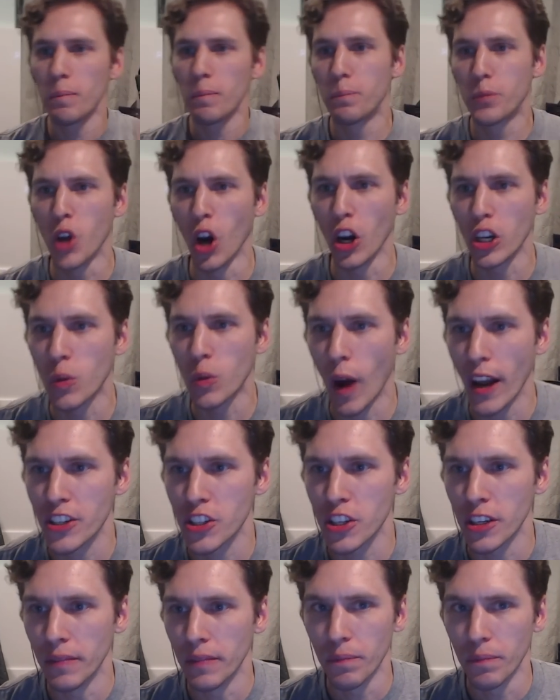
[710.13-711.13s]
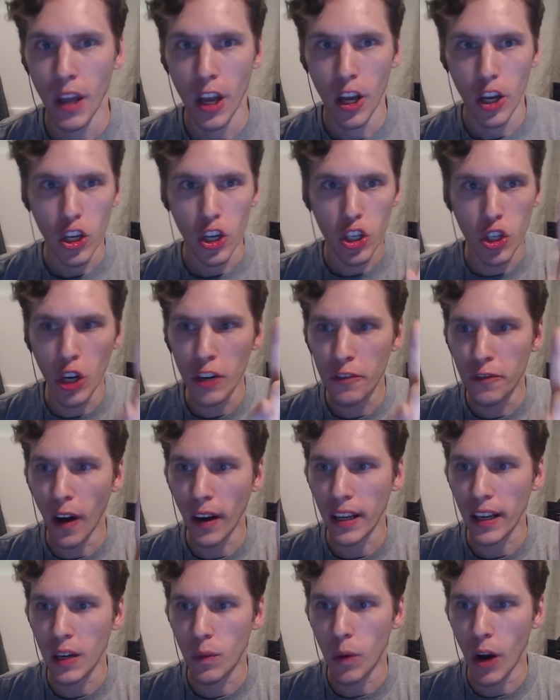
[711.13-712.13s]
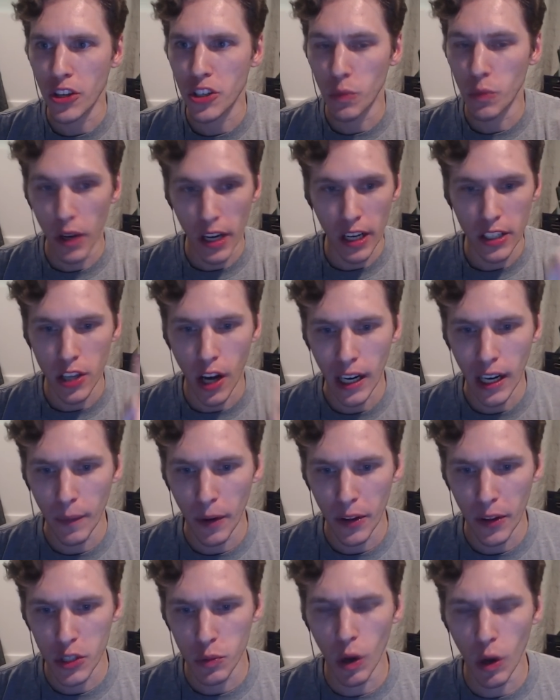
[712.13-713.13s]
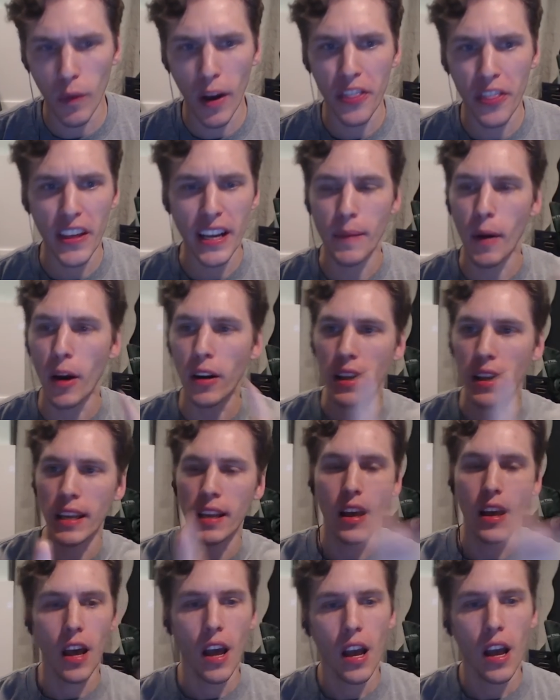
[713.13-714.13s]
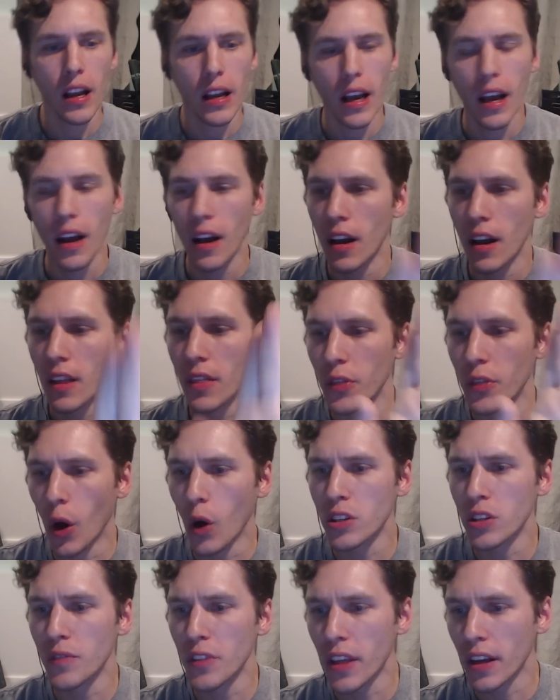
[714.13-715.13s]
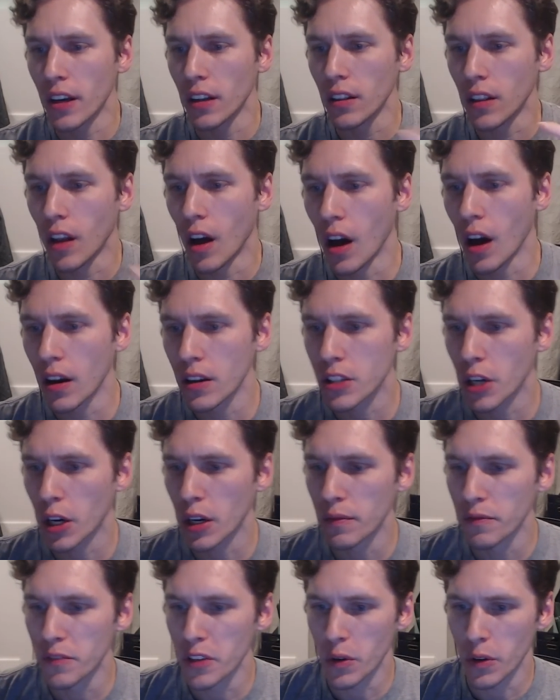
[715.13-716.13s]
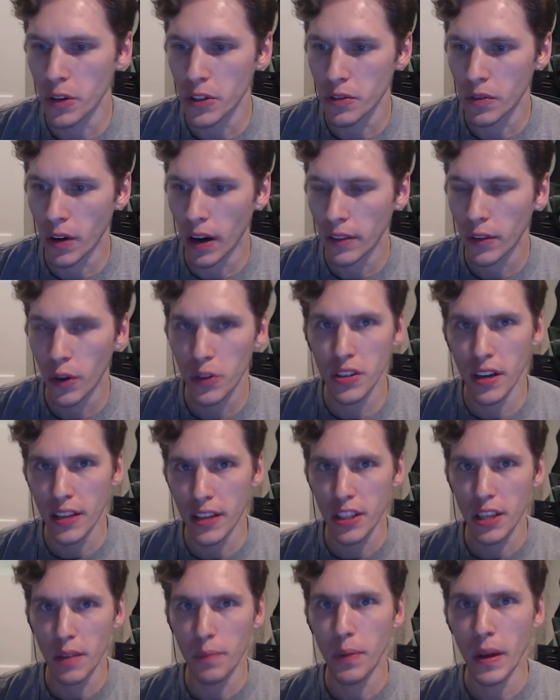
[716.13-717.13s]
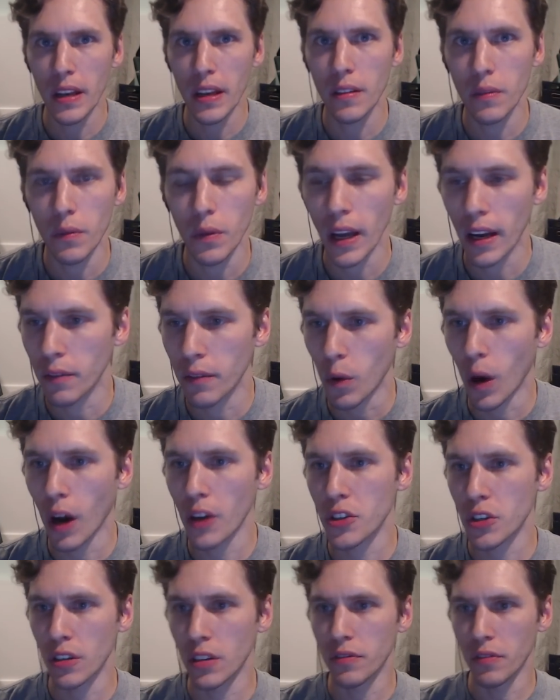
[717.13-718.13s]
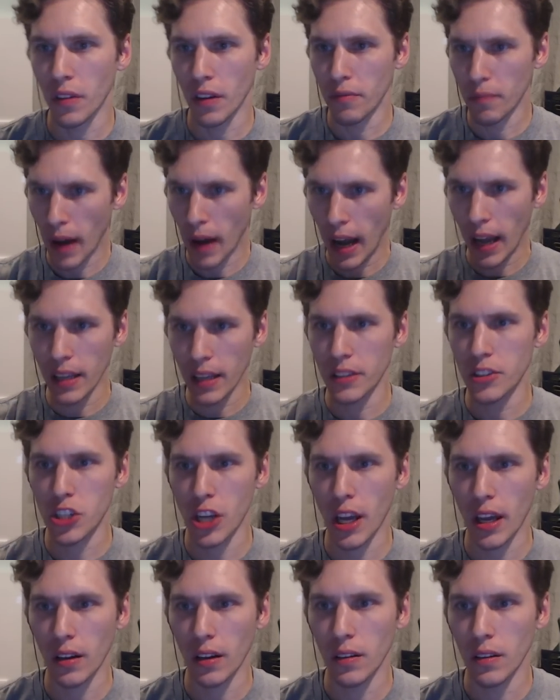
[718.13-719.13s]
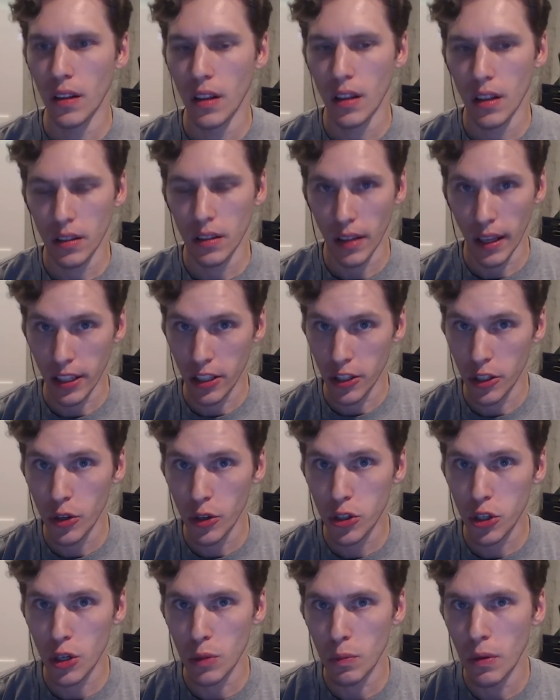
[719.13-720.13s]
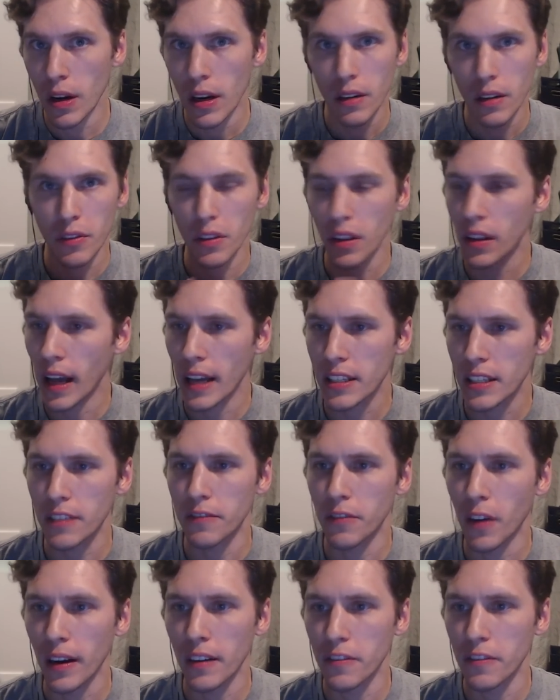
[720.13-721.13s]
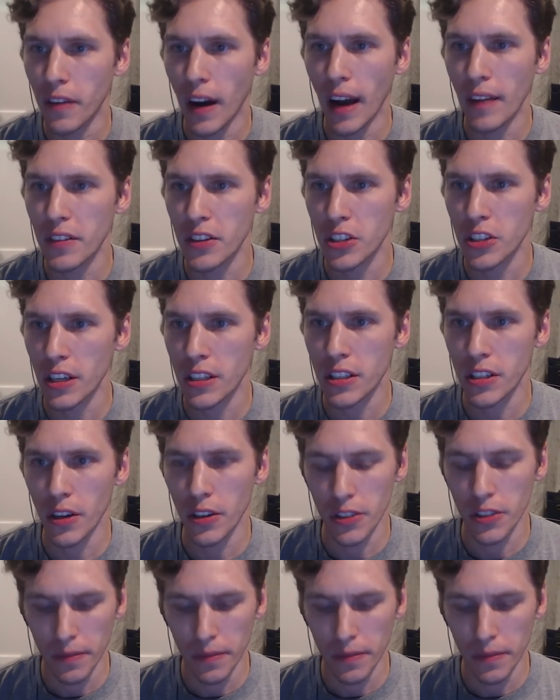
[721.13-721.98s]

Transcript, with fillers: Good question. Good fucking question. We're going to talk about this. What do I think about e those of you that are long-term viewers, right? Those of you guys that have been like a watcher of, of my channel, like YouTube, for the last like fucking five and six years.